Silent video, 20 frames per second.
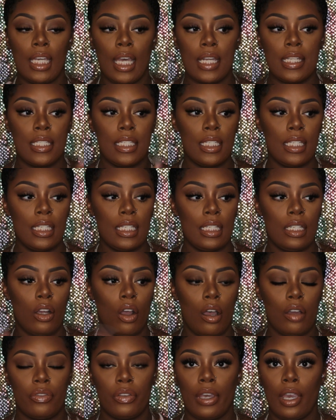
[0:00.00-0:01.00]
I did
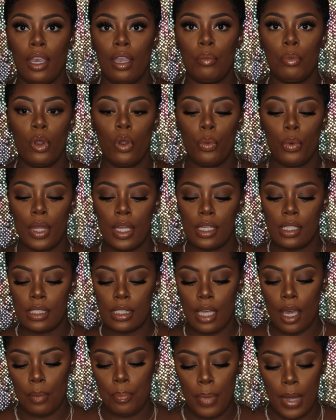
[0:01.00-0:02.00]
off camera was
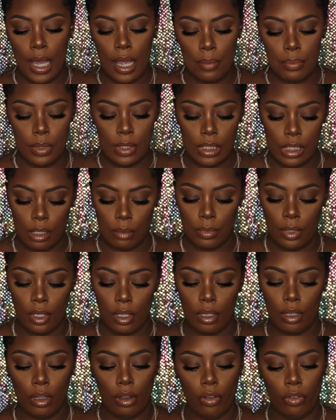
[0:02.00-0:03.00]
I popped some
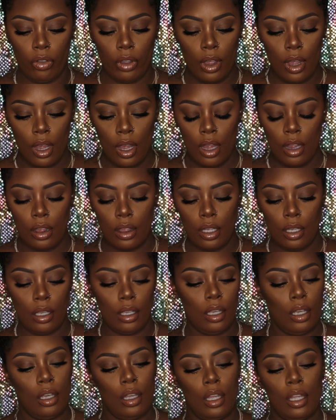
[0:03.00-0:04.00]
of the
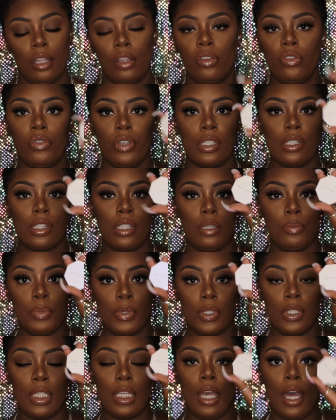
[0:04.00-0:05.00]
Fenty
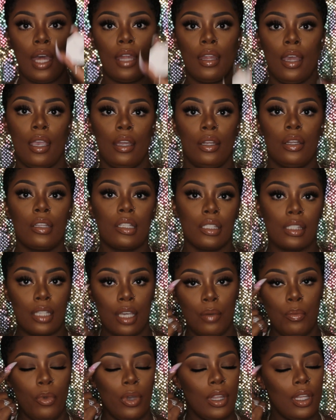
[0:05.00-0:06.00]
Beauty highlighter, the
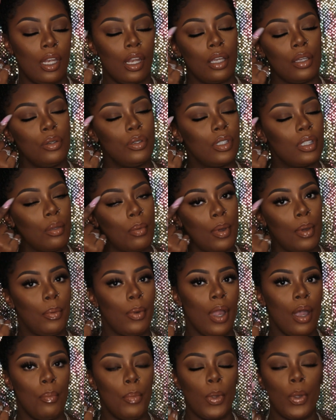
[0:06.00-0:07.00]
same one that I used on my
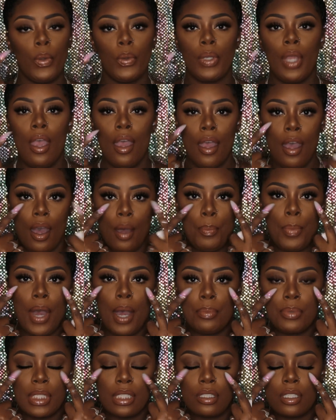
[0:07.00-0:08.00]
brow bone. I
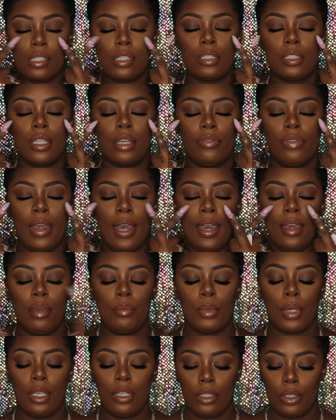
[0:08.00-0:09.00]
popped a little of that in
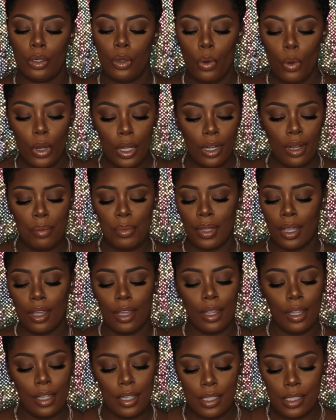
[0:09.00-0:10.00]
my inner corner
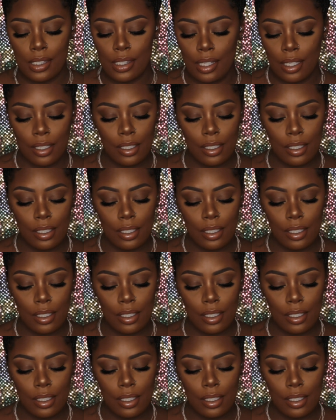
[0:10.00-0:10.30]
because